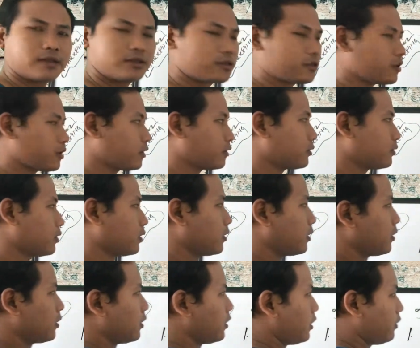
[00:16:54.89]
So
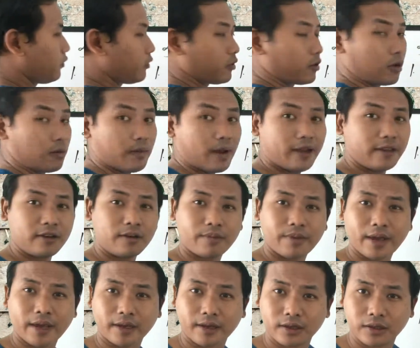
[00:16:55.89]
if you're gonna buy their
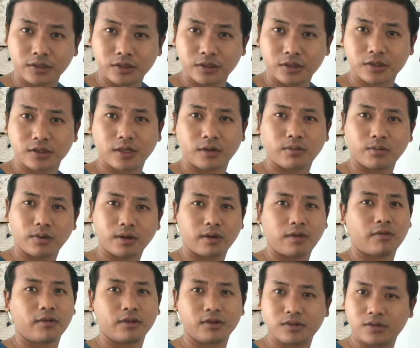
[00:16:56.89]
packages and
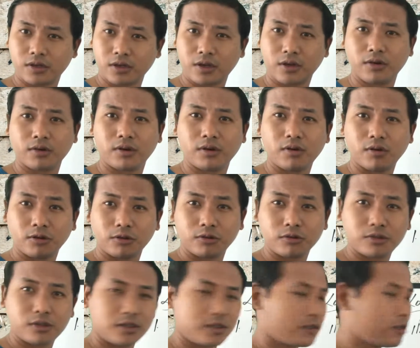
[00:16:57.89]
whatever the security, all
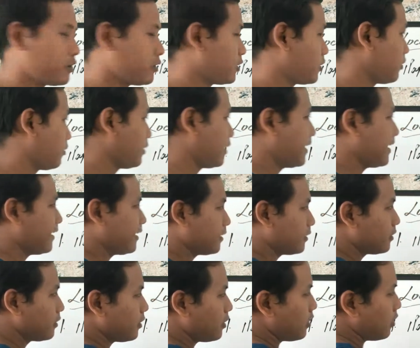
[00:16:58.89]
those things that you need,